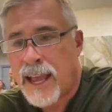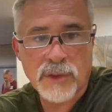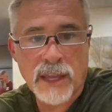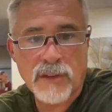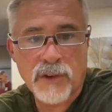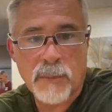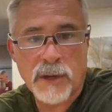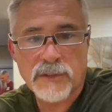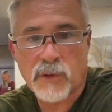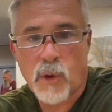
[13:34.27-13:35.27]
Thank you very
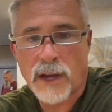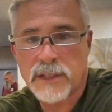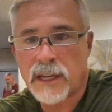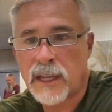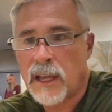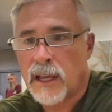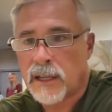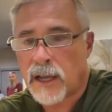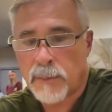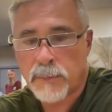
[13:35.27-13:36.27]
much for watching.
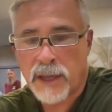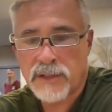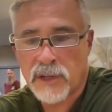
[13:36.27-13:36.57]
God bless